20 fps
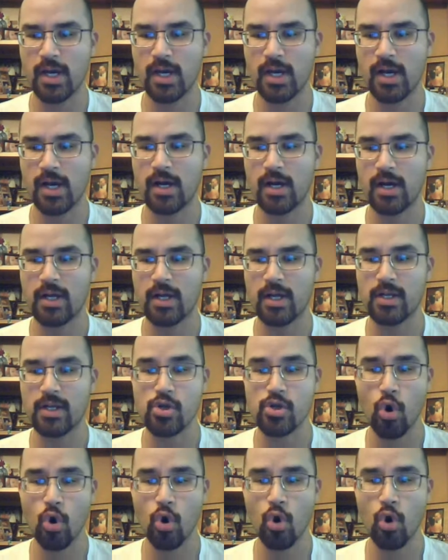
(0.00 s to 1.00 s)

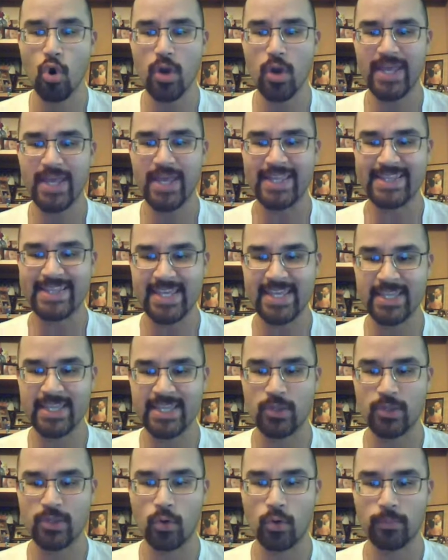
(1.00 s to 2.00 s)
no
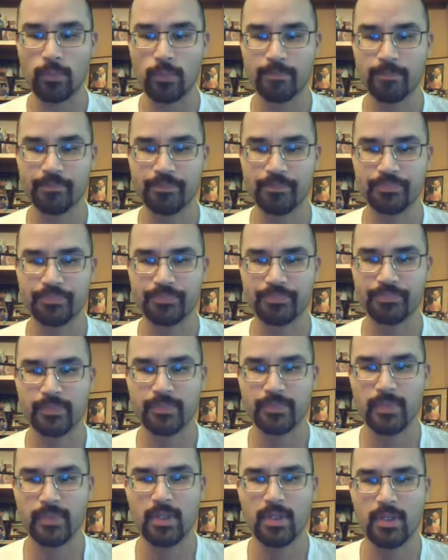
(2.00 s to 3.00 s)
entiendo.
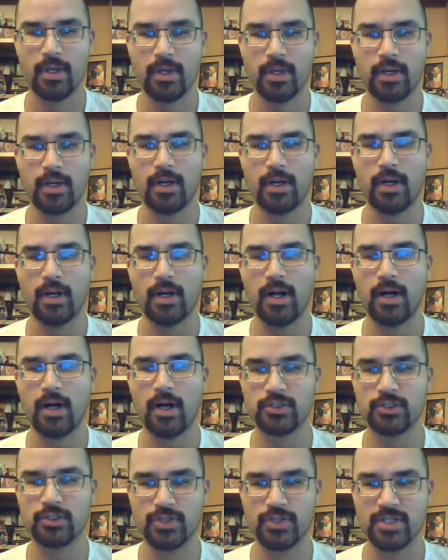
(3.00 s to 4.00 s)

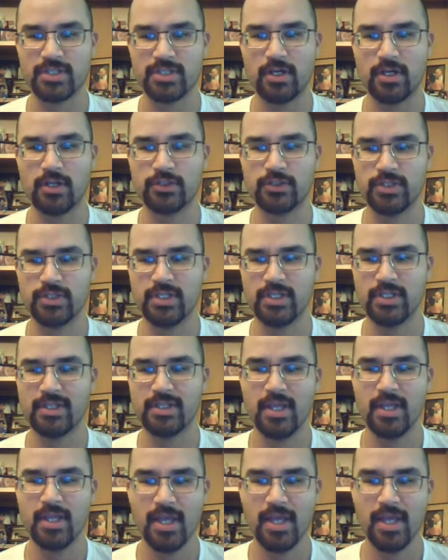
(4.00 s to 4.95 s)
Also as an alternate.